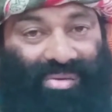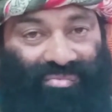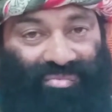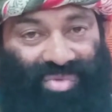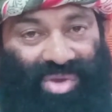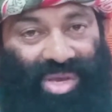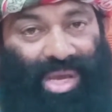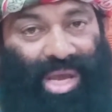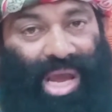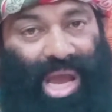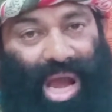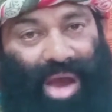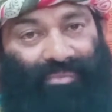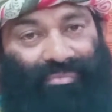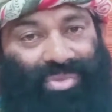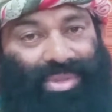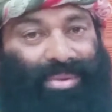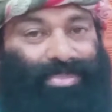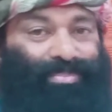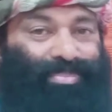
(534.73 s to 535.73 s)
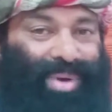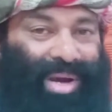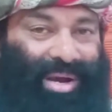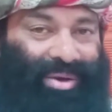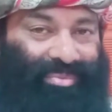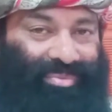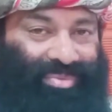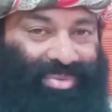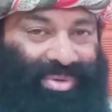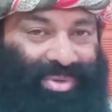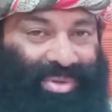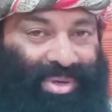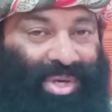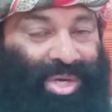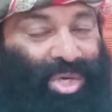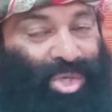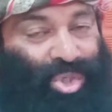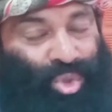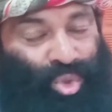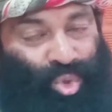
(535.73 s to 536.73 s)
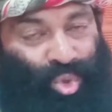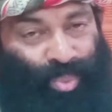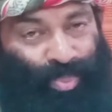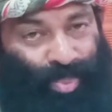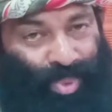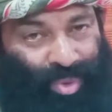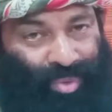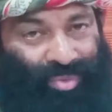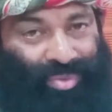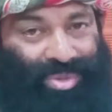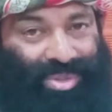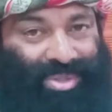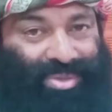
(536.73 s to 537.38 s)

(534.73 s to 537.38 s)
We have the power. You prove,